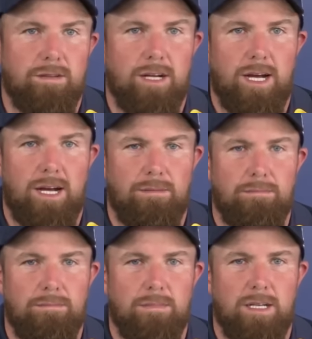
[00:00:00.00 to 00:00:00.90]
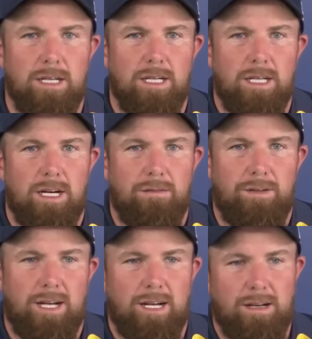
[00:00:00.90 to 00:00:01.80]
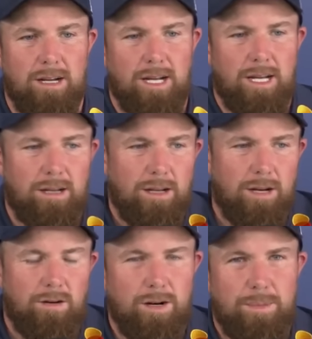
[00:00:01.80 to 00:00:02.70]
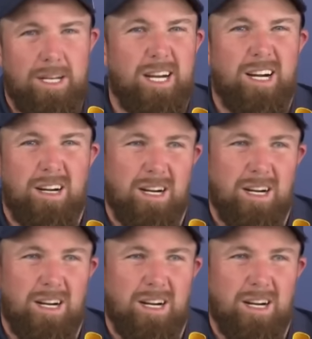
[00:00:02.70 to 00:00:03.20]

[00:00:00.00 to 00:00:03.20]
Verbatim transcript: I felt like, you know, I'd be there.